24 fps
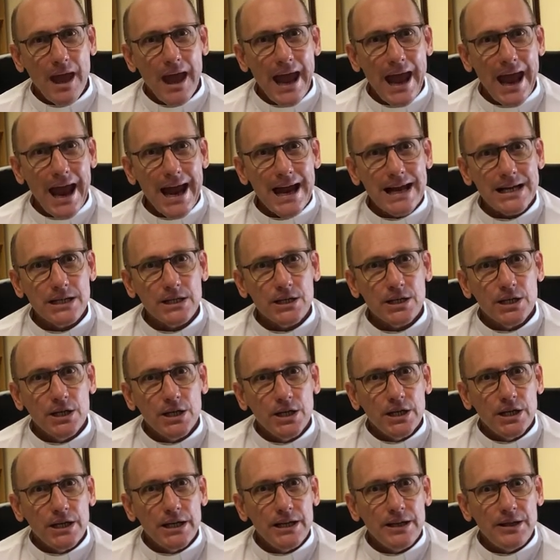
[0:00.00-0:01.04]
And
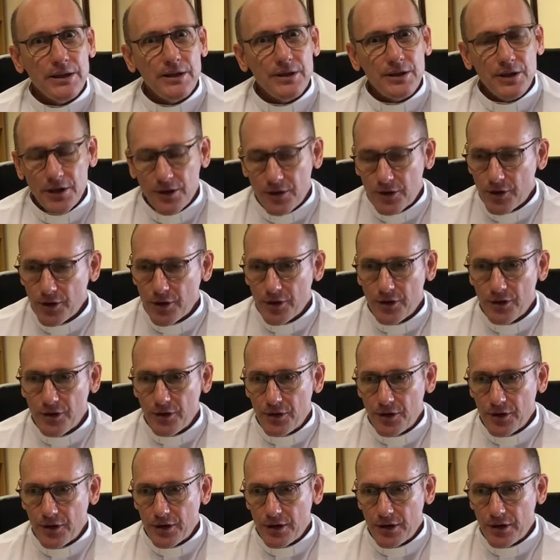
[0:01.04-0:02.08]

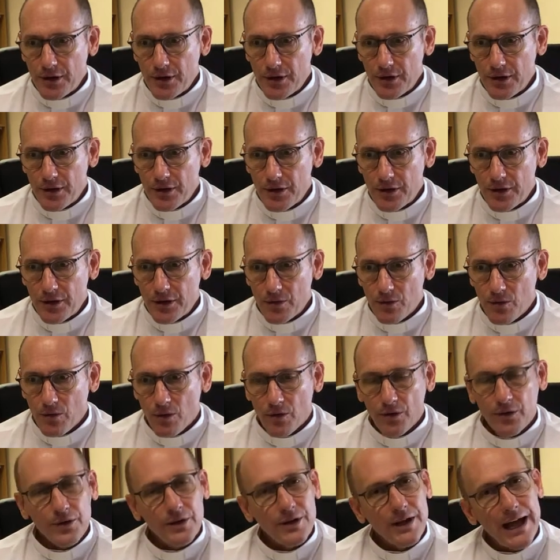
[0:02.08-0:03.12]
the
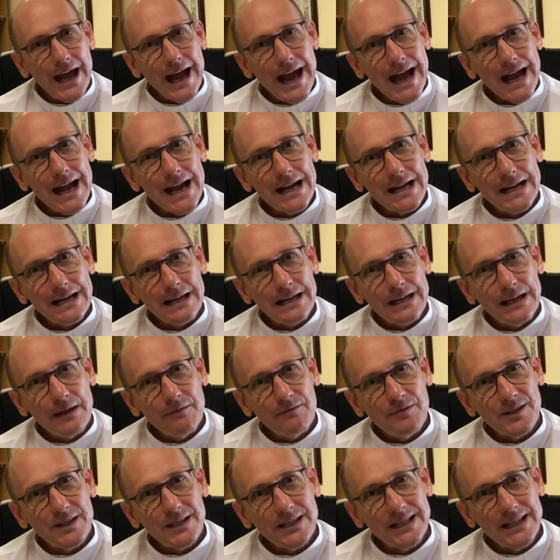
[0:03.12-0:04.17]
author
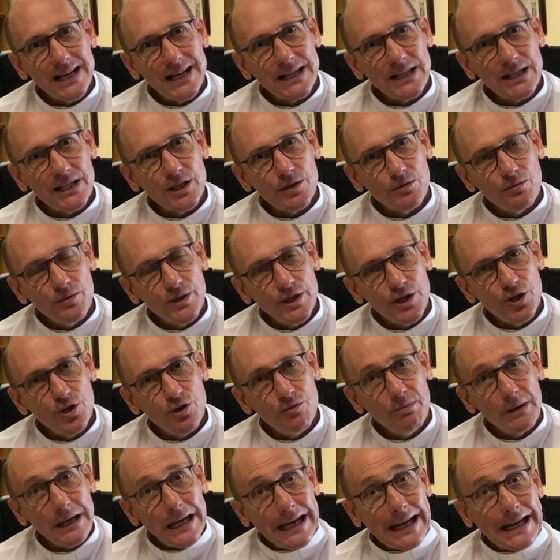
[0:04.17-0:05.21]
gives a sense that we
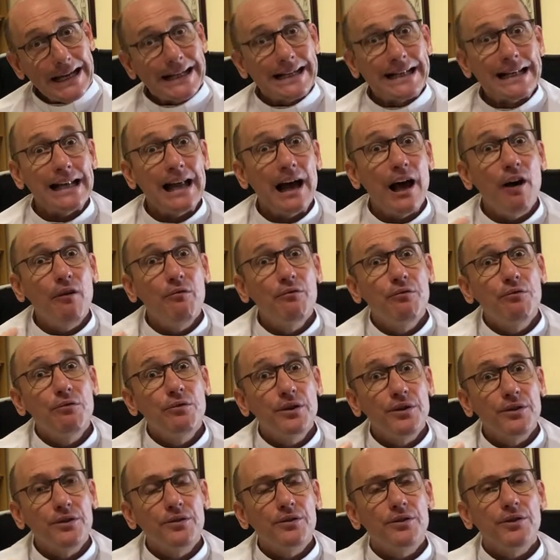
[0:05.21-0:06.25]
should be in love
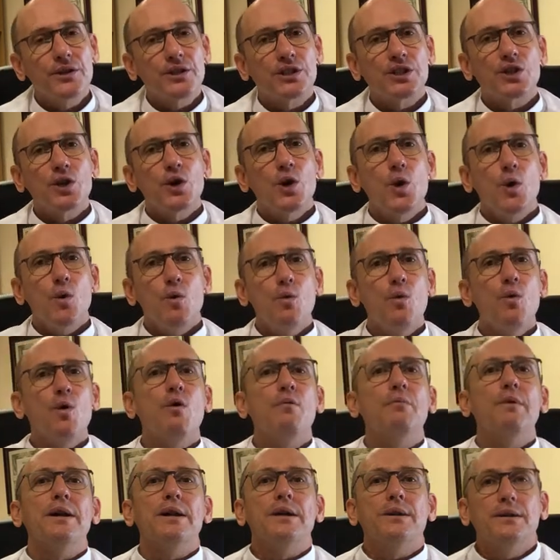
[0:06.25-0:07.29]
with this
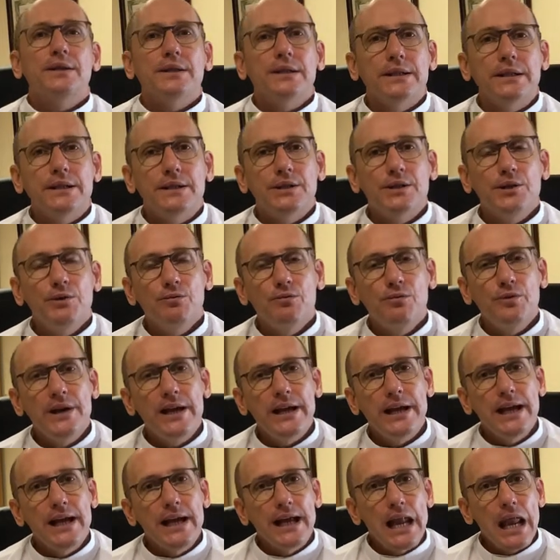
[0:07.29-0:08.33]
woman, that
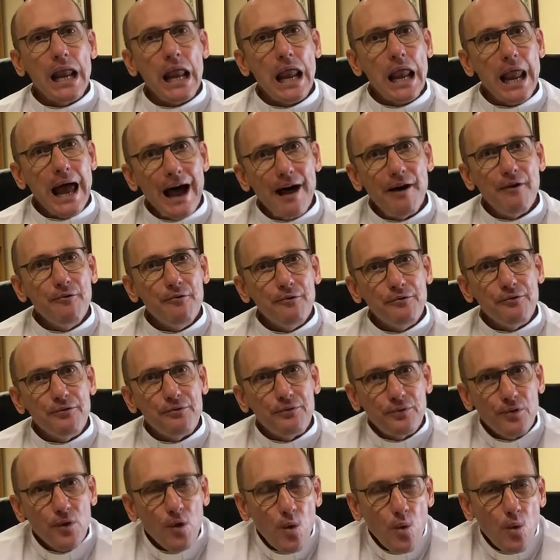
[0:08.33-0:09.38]
we
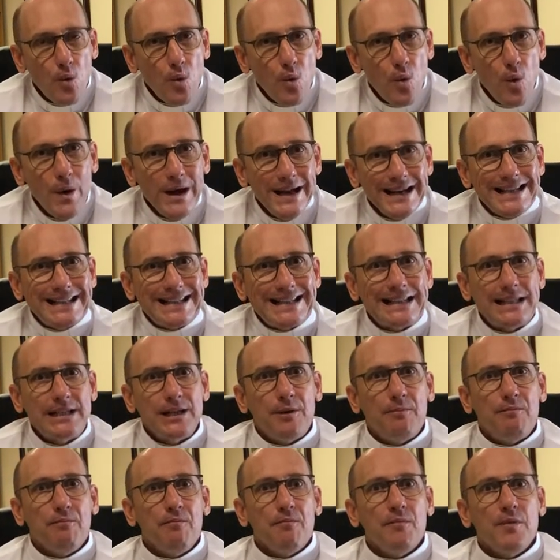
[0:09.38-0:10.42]
love
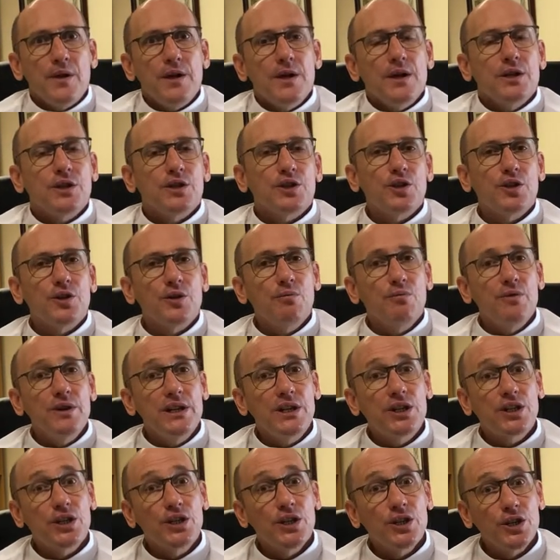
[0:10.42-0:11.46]
wisdom, so that we
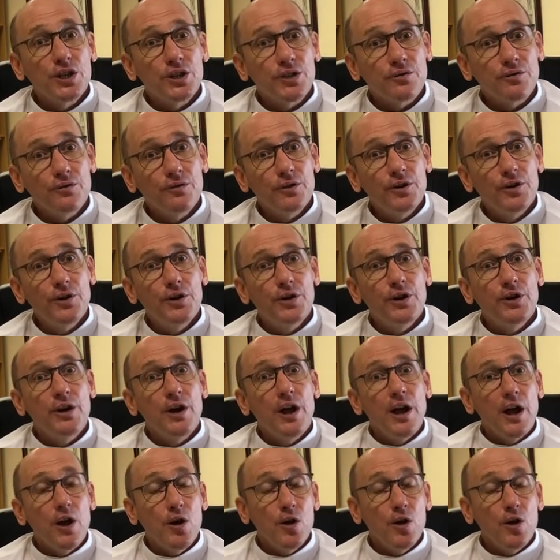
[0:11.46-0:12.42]
search for her